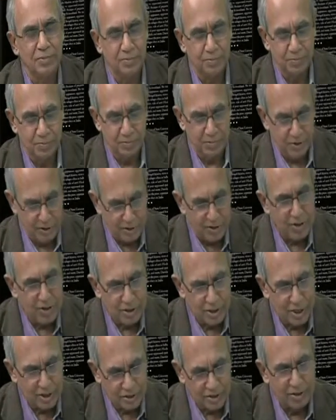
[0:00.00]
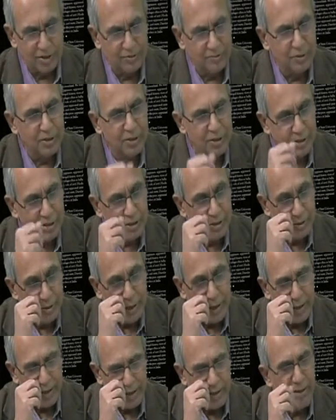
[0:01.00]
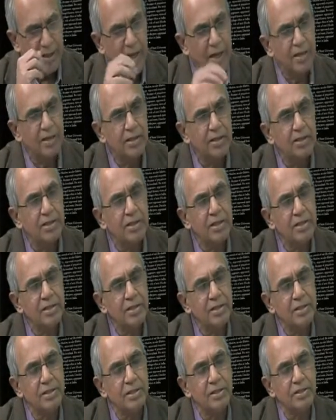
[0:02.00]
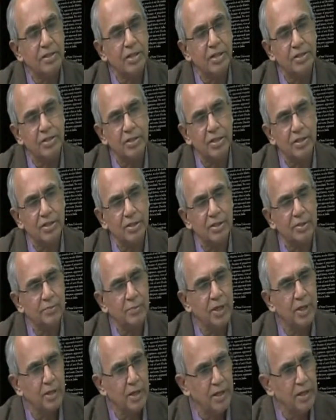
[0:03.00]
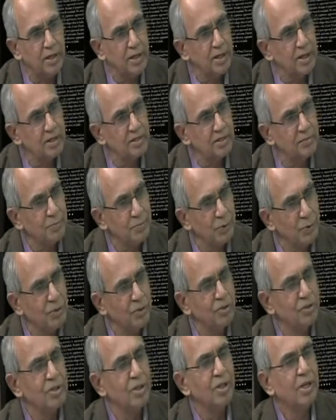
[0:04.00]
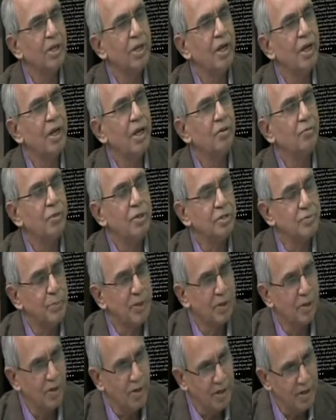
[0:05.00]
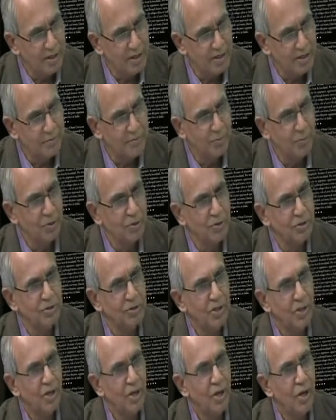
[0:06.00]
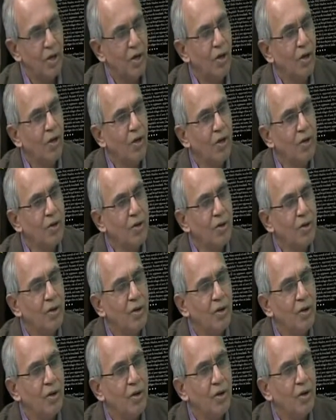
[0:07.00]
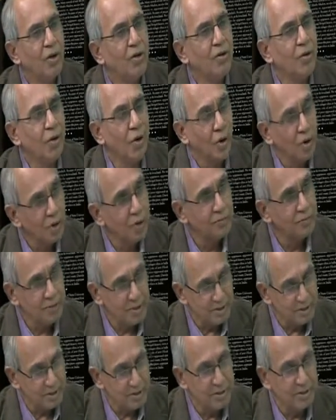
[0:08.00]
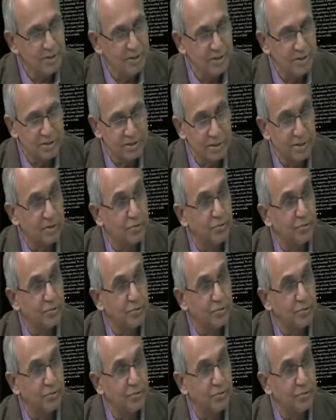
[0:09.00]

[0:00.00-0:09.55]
the discussion of this thing, that this is a censorship that India has imposed and West Bengal has imposed on all of these things,